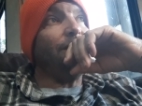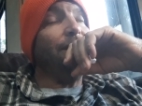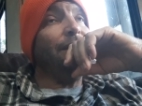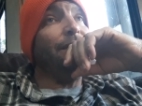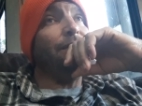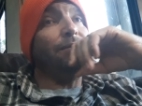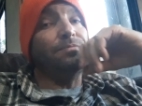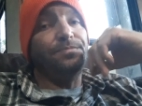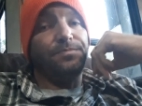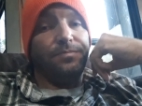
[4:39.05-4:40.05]

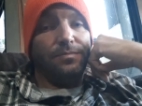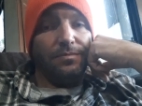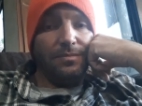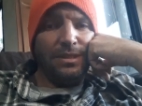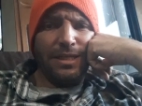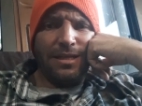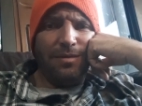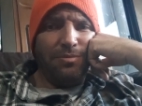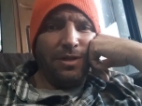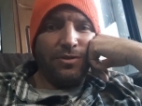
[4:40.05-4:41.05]
And a
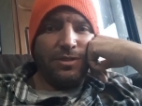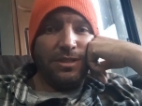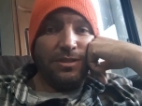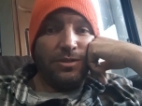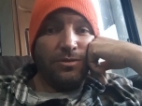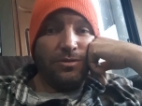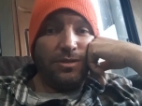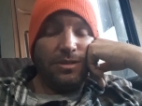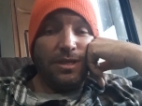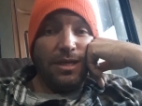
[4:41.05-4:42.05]
couple other
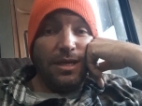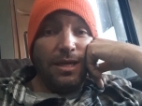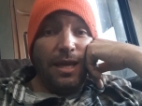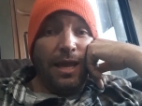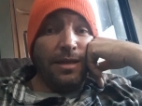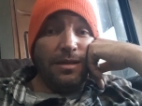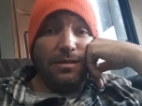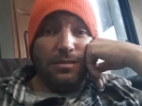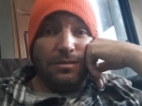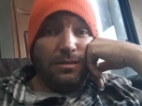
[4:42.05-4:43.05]
sensors, and
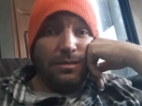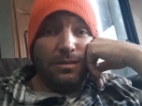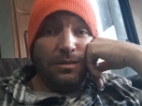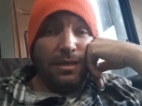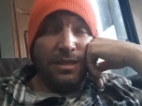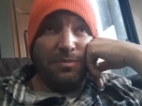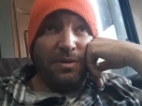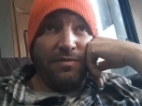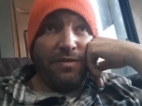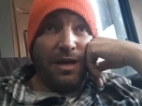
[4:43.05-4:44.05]
it's
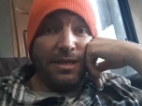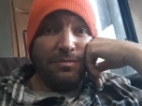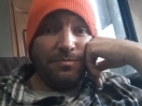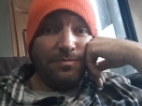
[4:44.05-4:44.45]
been fine.